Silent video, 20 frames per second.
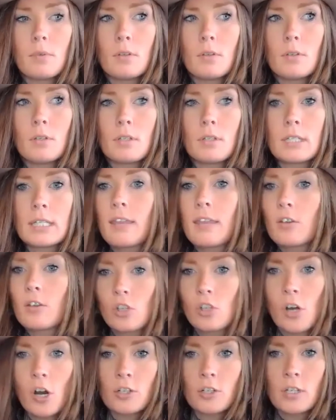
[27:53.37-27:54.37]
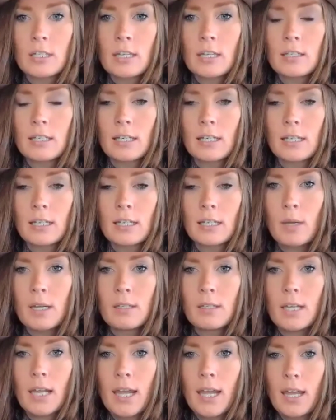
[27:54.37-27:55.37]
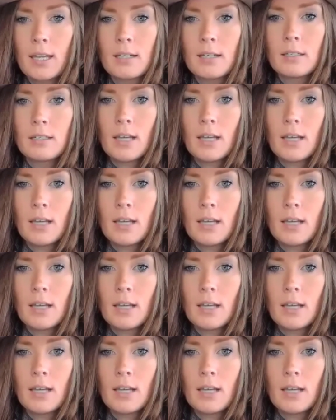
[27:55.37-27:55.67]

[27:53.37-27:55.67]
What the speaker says: Say there's a narcissistic husband and